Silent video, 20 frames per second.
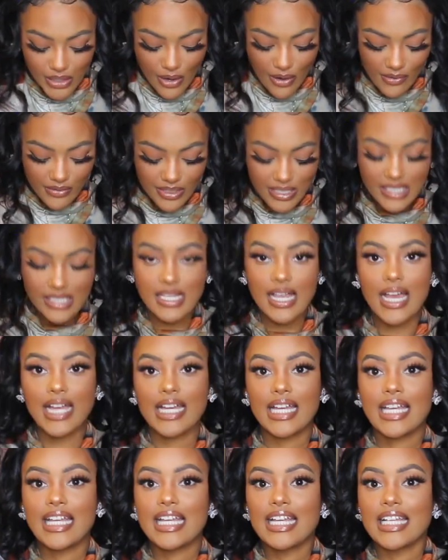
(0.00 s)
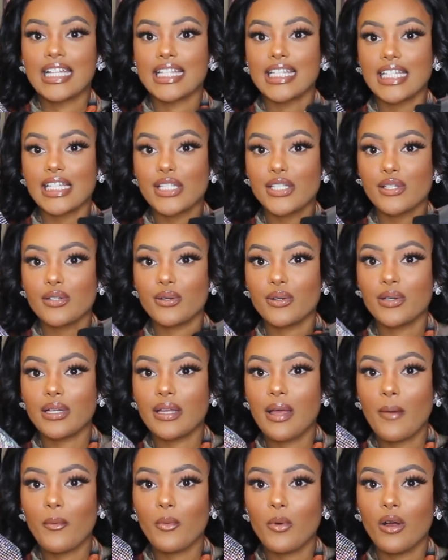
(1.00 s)
So it's like these two,
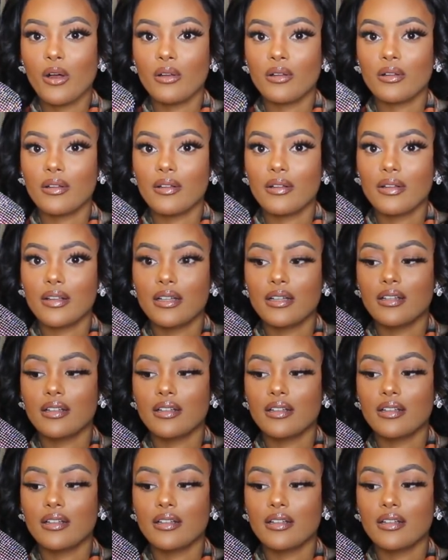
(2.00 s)
well,